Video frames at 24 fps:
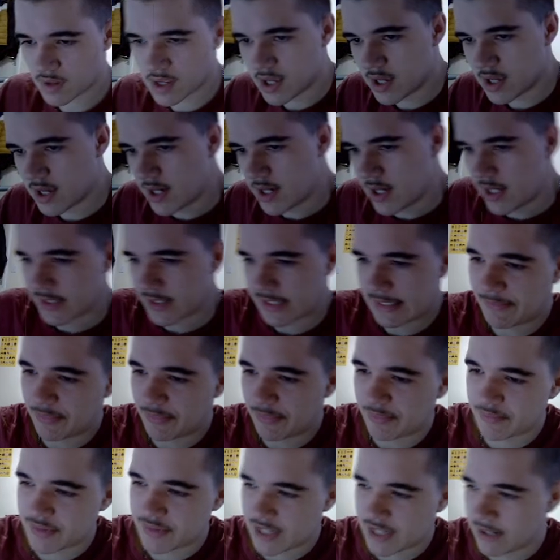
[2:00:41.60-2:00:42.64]

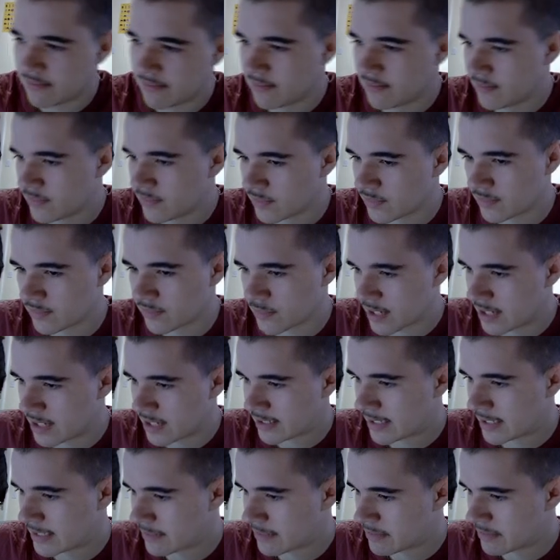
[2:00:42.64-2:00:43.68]
Some did I
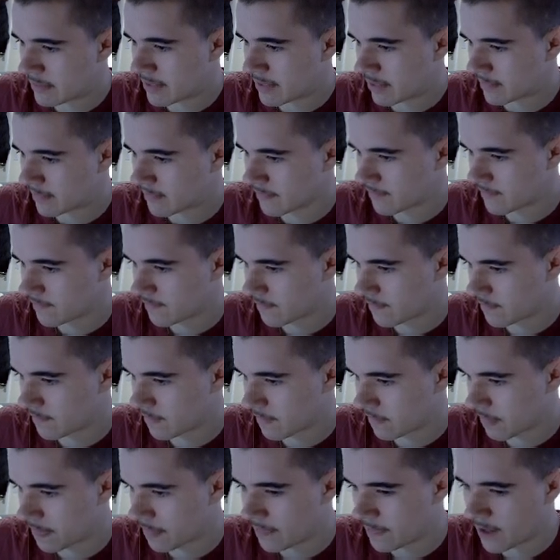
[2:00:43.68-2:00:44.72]
skip something?
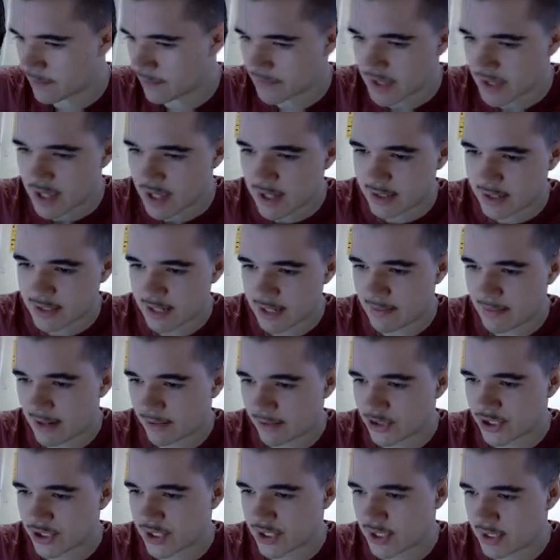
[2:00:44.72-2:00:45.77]
No. Some
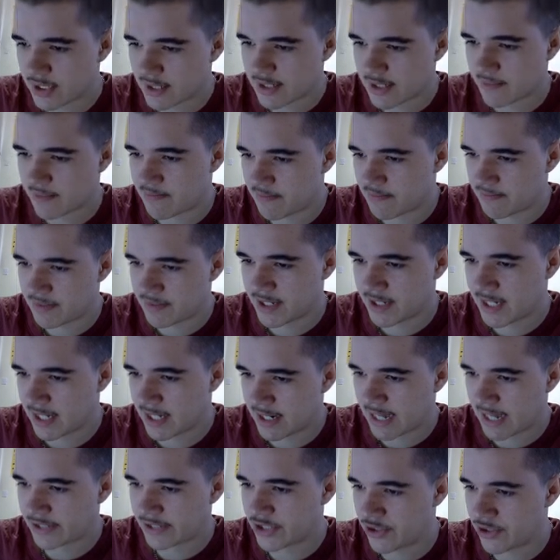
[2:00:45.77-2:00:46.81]
languages begin
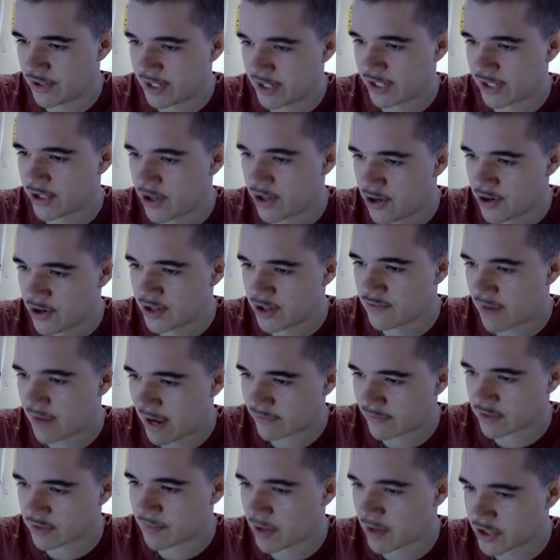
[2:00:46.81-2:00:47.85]
executing code right after
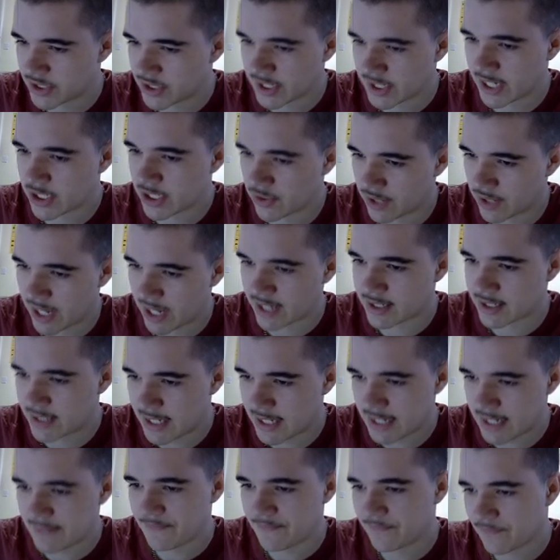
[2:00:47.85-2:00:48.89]
parsing it to an AST.
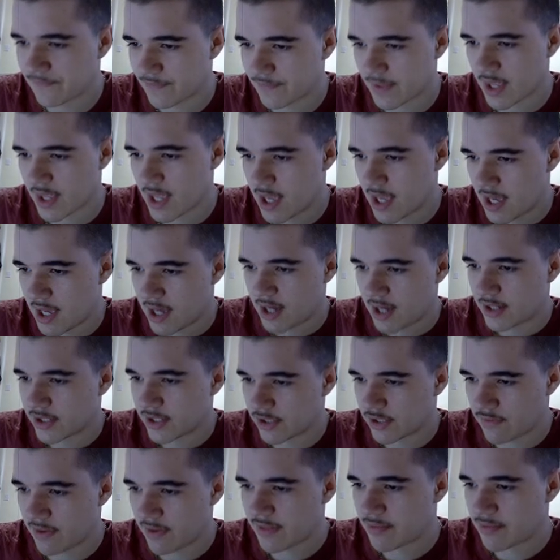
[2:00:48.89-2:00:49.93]
To
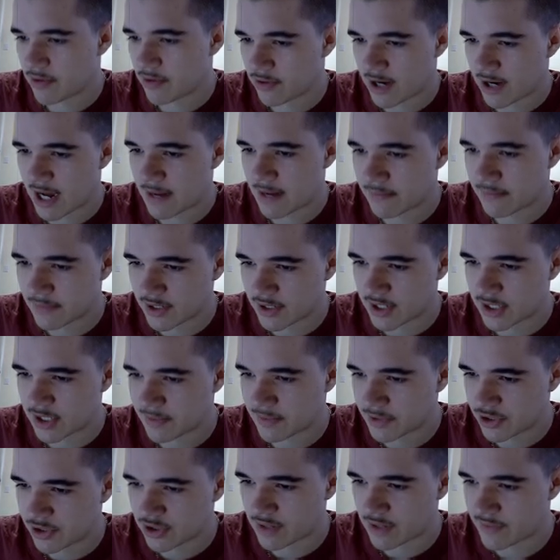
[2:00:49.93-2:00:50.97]
run the program, the interpreter
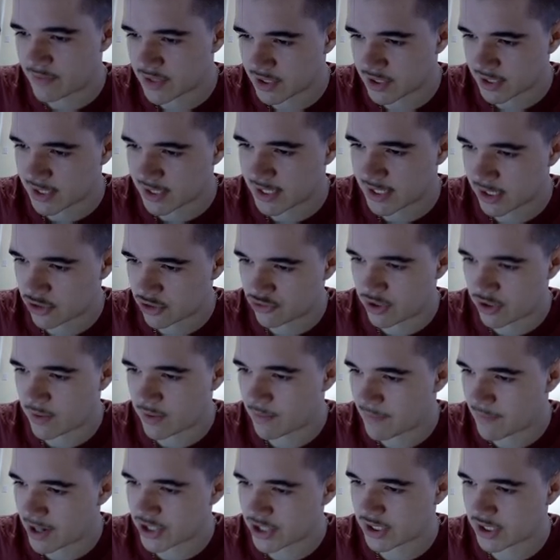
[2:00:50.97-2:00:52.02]
traverses a syntax tree one
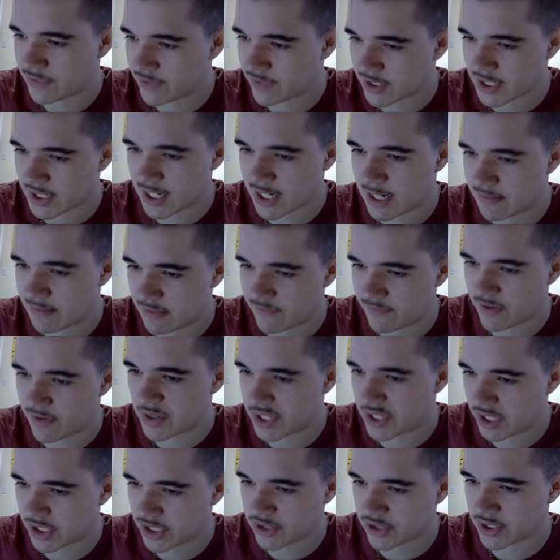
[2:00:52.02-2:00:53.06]
branch and leaf at a time, inviting
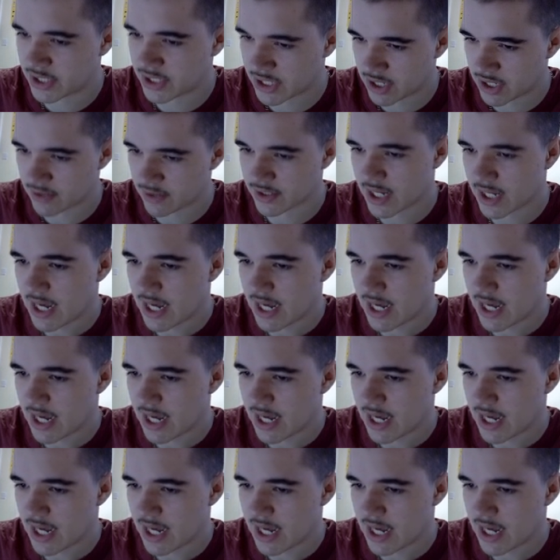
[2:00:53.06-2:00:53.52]
each node as it goes.